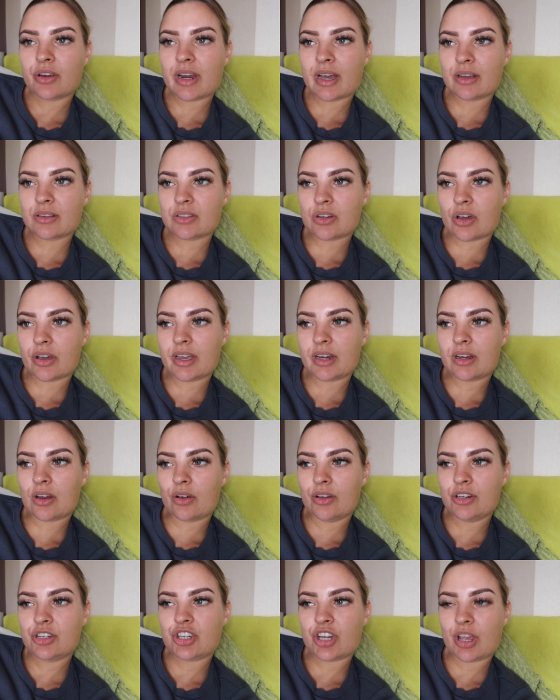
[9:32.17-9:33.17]
now started
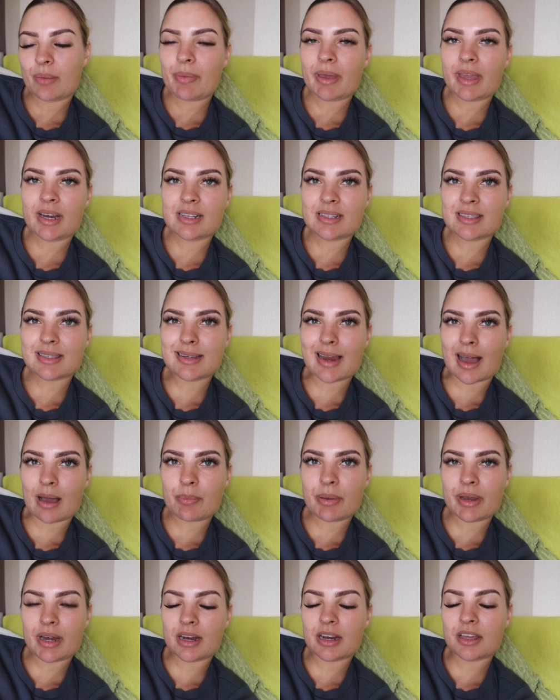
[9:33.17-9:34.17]
like chipping and snapping.